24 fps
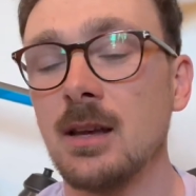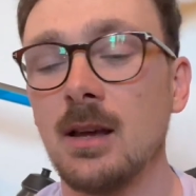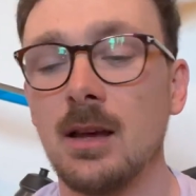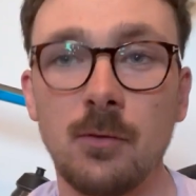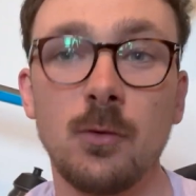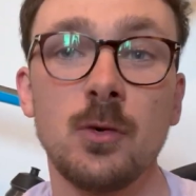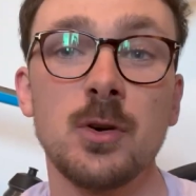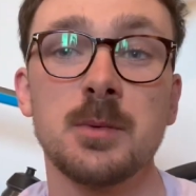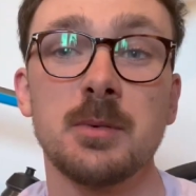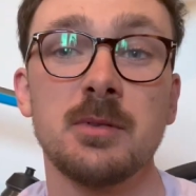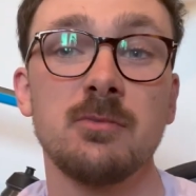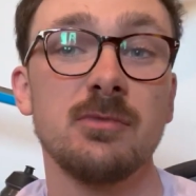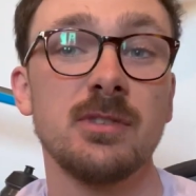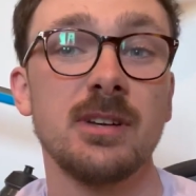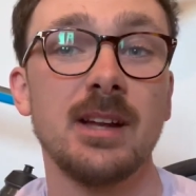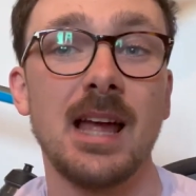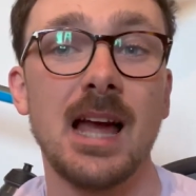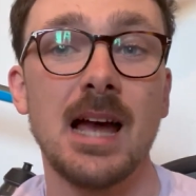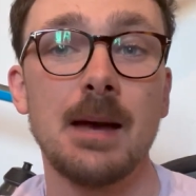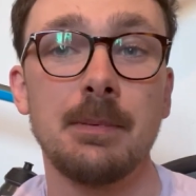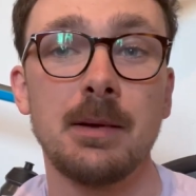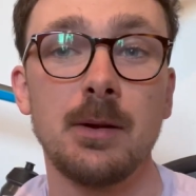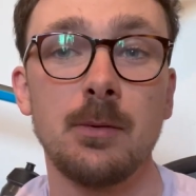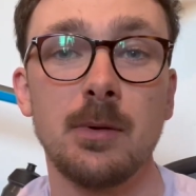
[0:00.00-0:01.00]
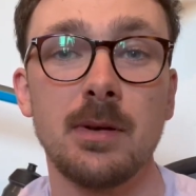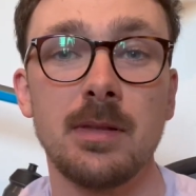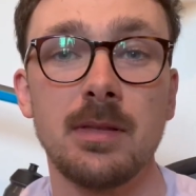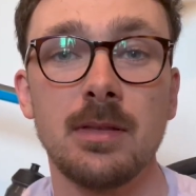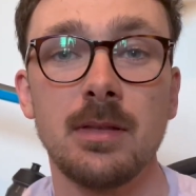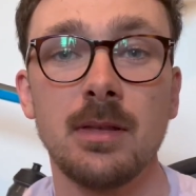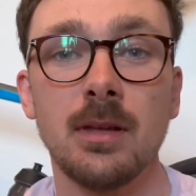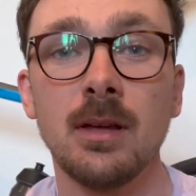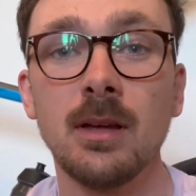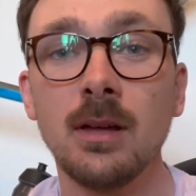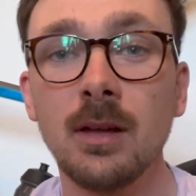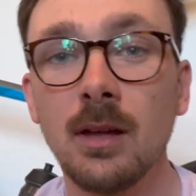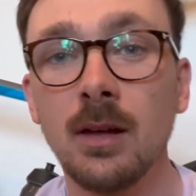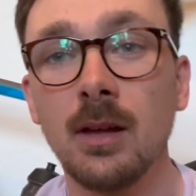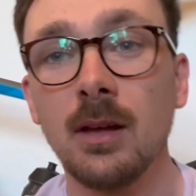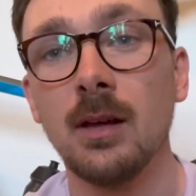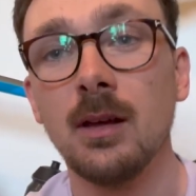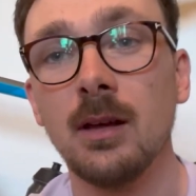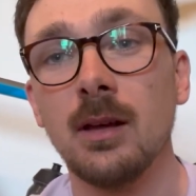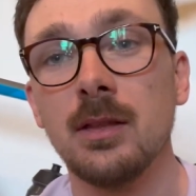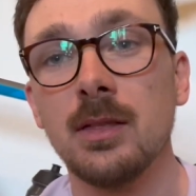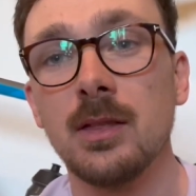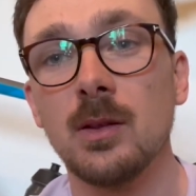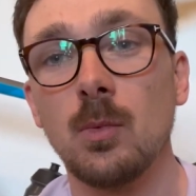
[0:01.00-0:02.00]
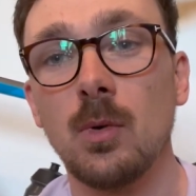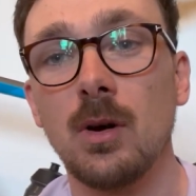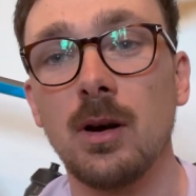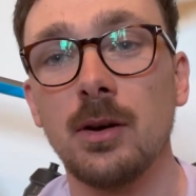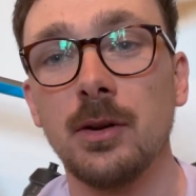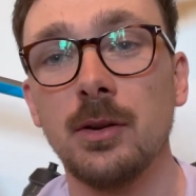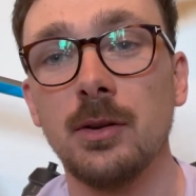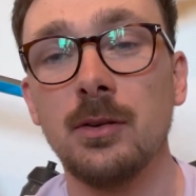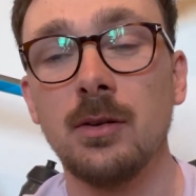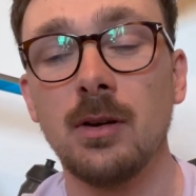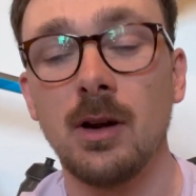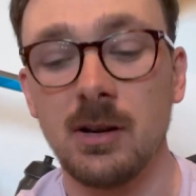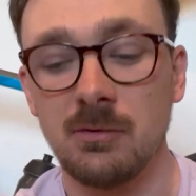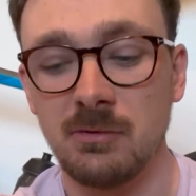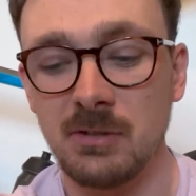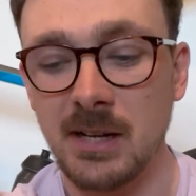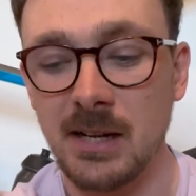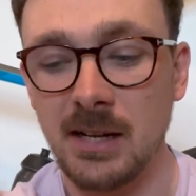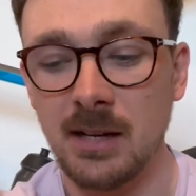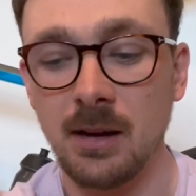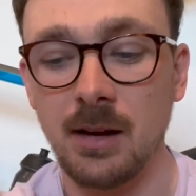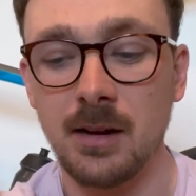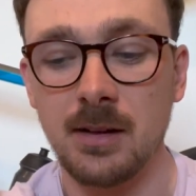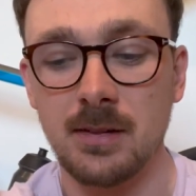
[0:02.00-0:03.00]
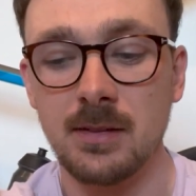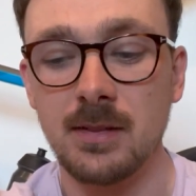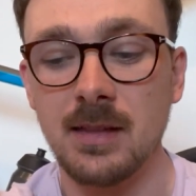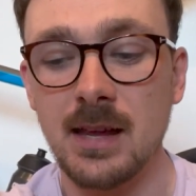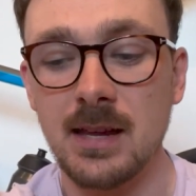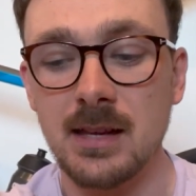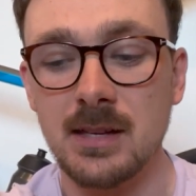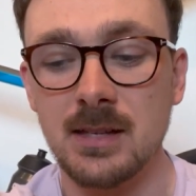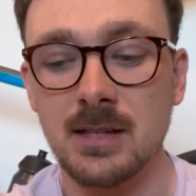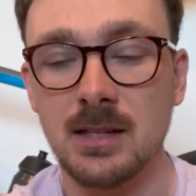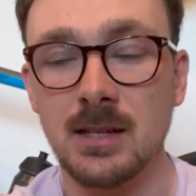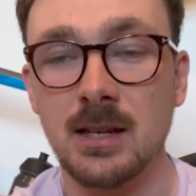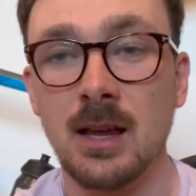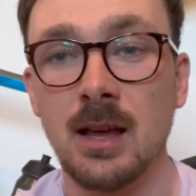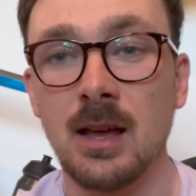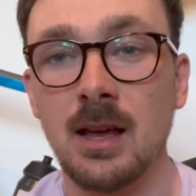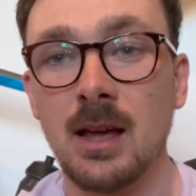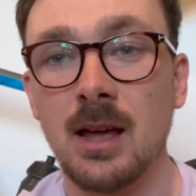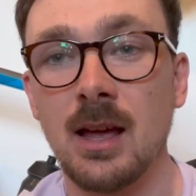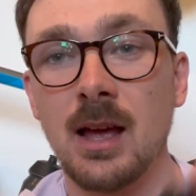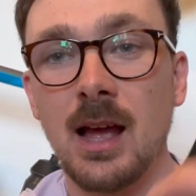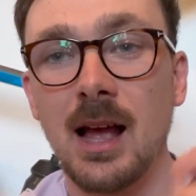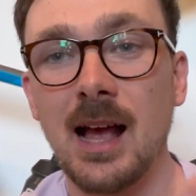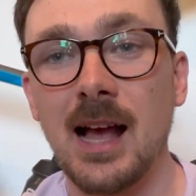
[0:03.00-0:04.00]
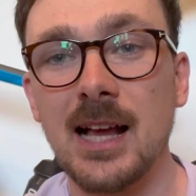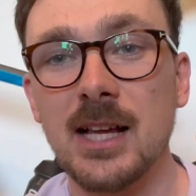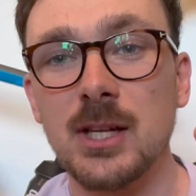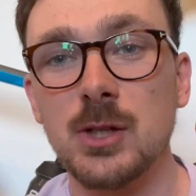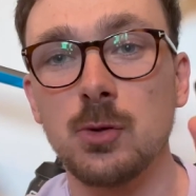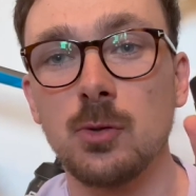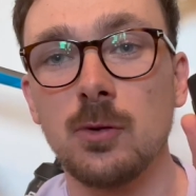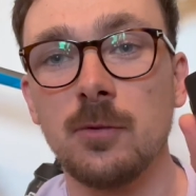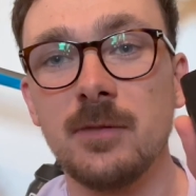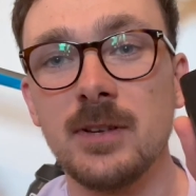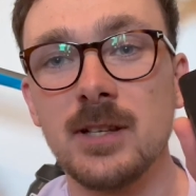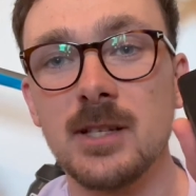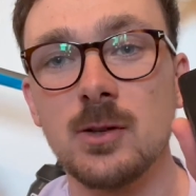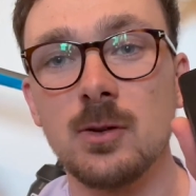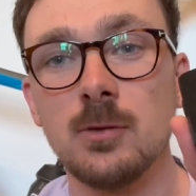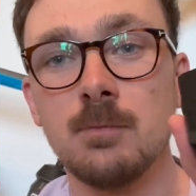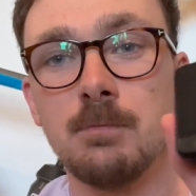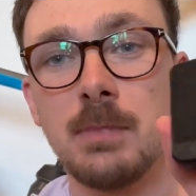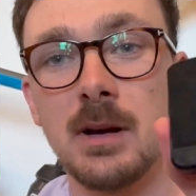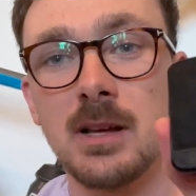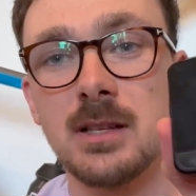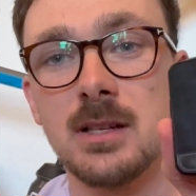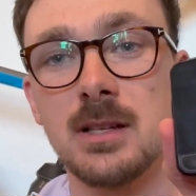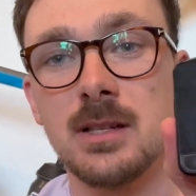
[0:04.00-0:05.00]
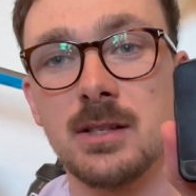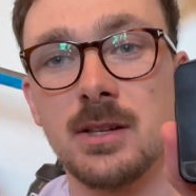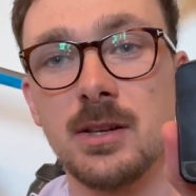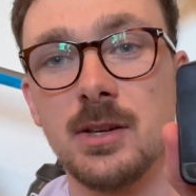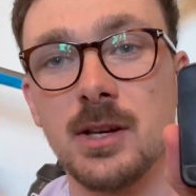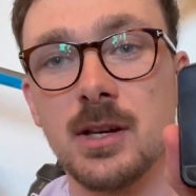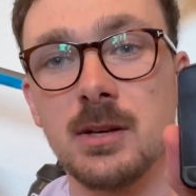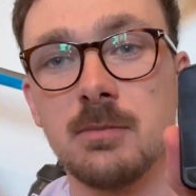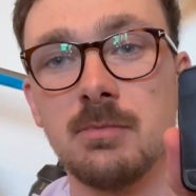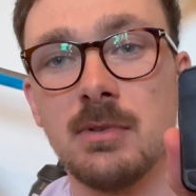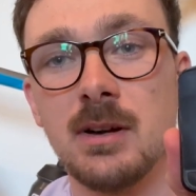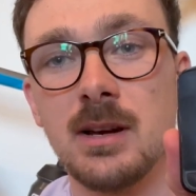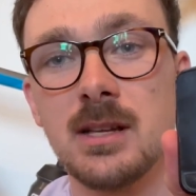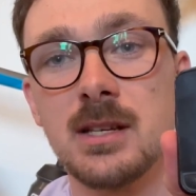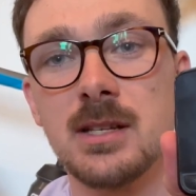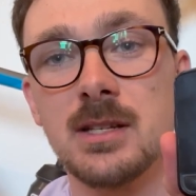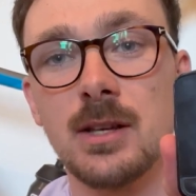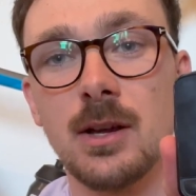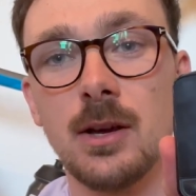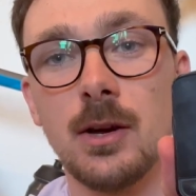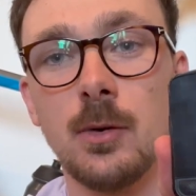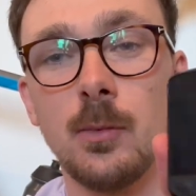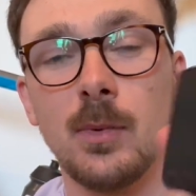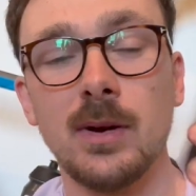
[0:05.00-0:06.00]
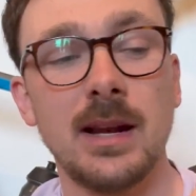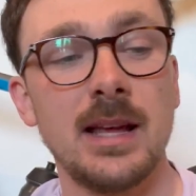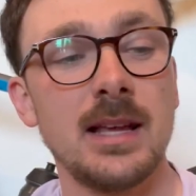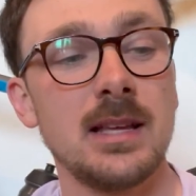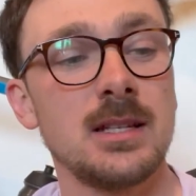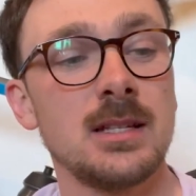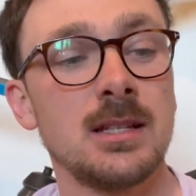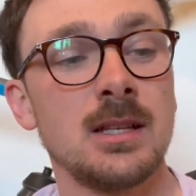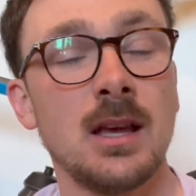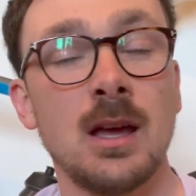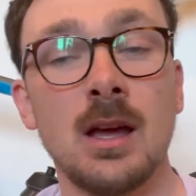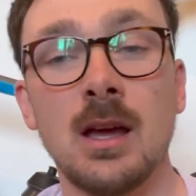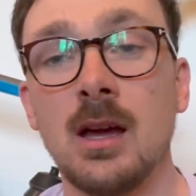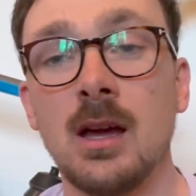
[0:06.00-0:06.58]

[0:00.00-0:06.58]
I've always been really happy with the Wahoo. I really like that there's actual physical buttons that you can press, so when it's